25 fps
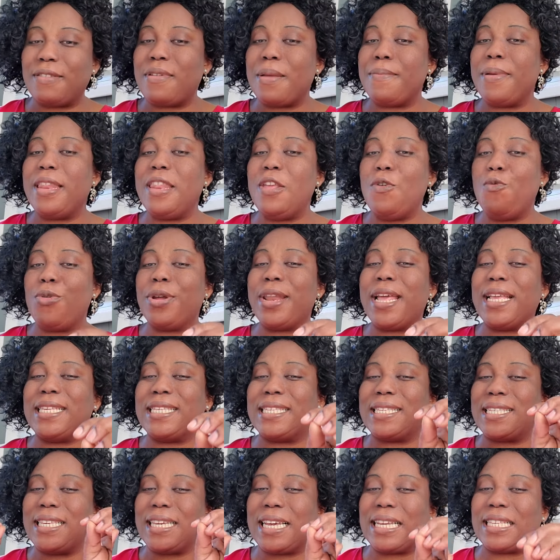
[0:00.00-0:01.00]
If you have anyone that
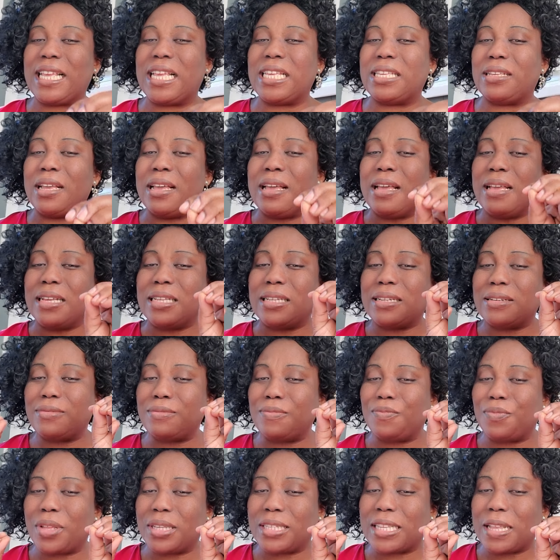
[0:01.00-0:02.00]
is sick,
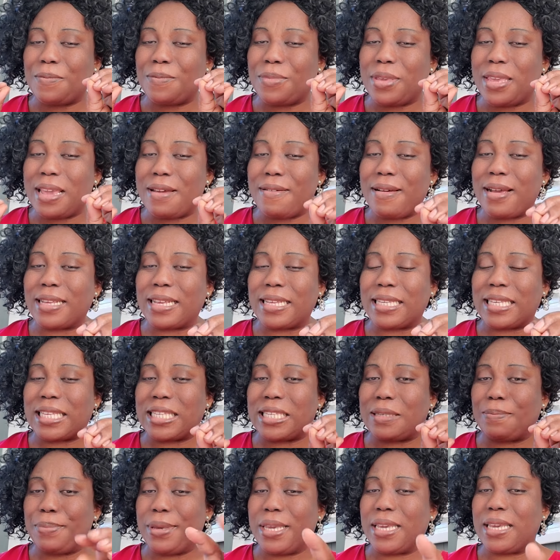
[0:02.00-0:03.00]
as I
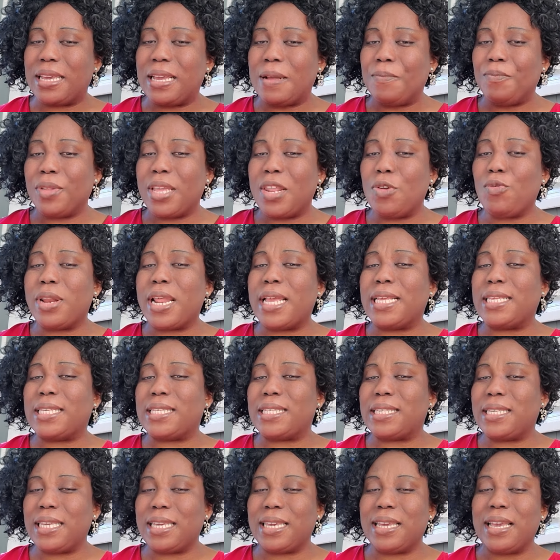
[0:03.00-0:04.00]
speak, anyone that is
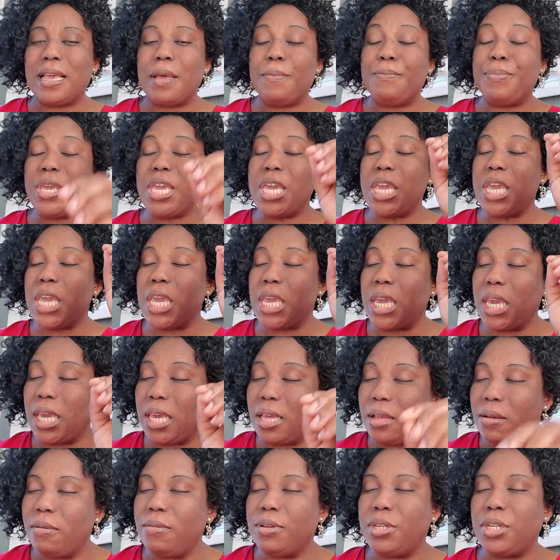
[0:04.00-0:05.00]
sick, be
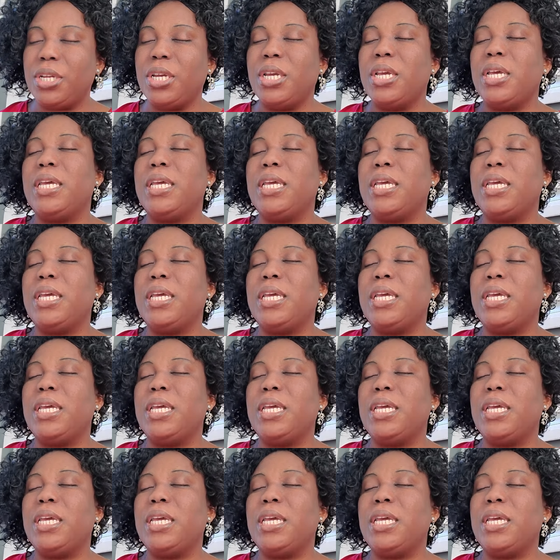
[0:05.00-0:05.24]
healed